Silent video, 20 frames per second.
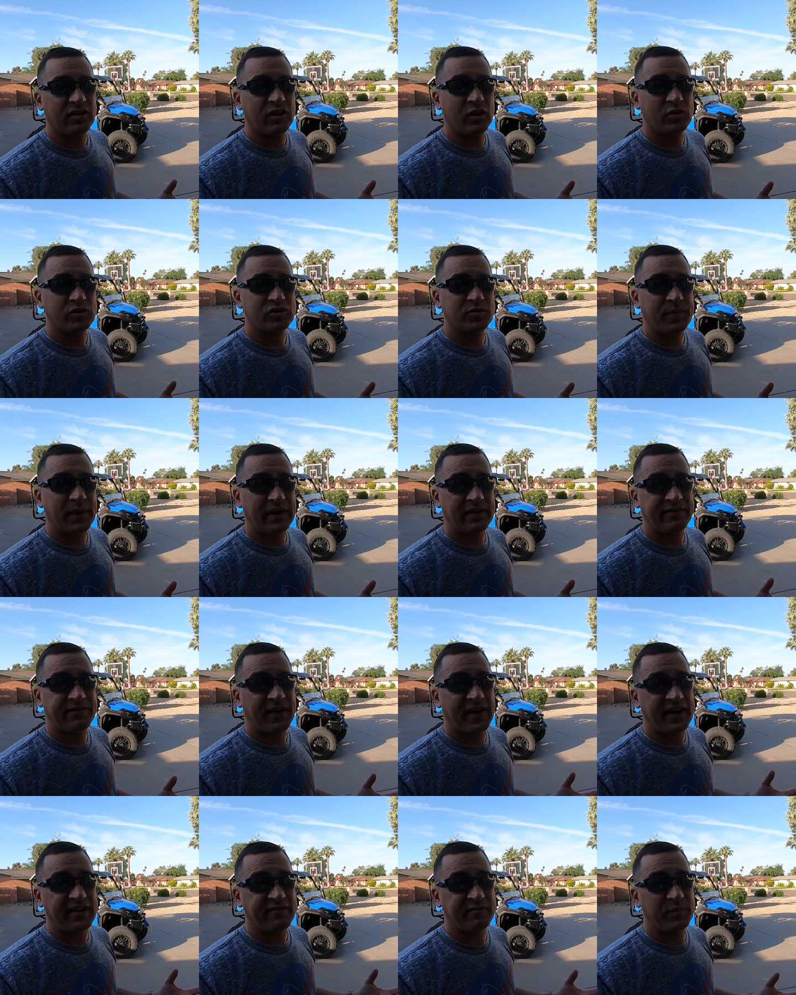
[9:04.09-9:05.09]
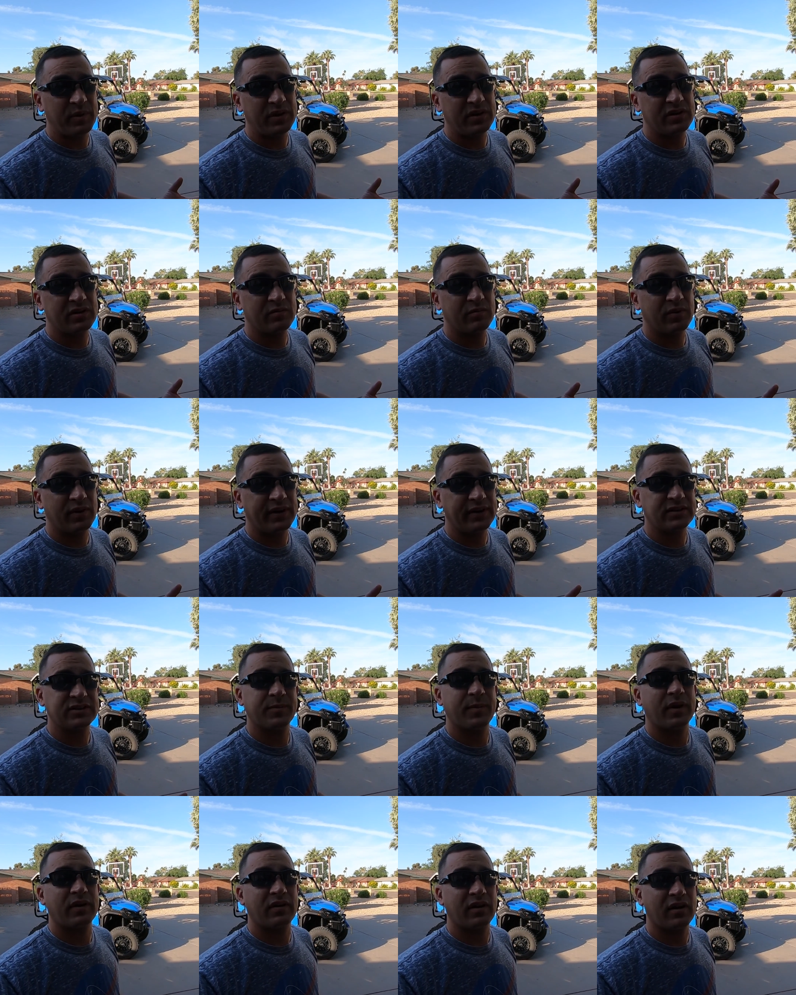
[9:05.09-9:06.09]
Those are my 5 big complaints
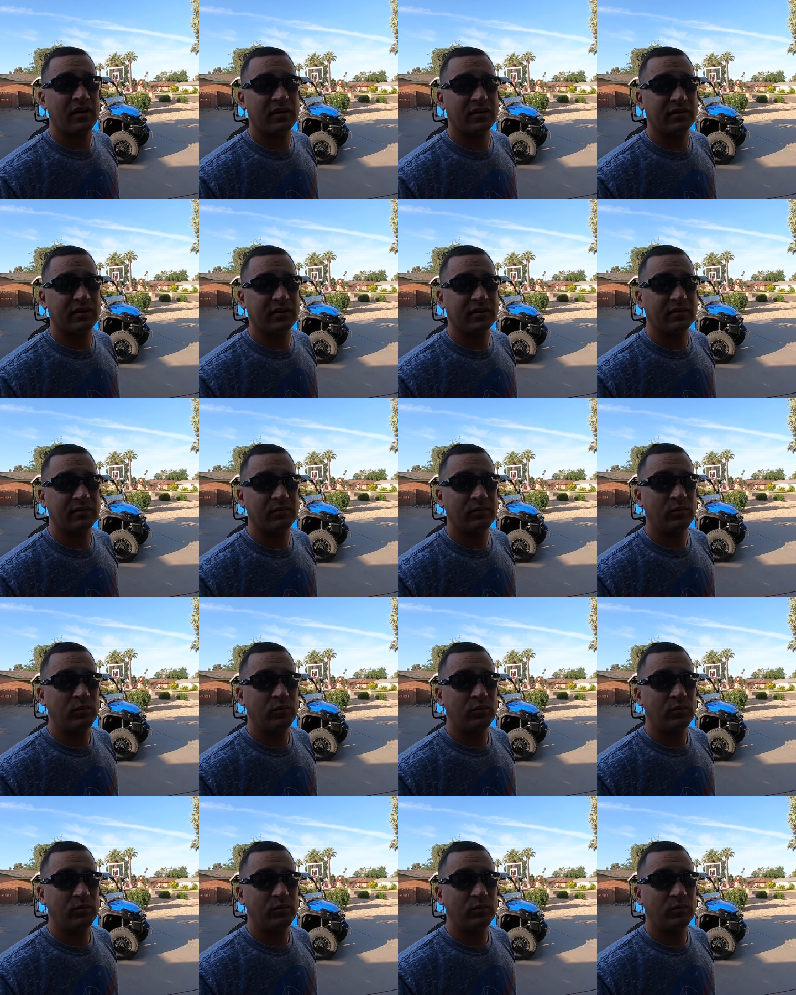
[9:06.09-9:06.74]
about Honda.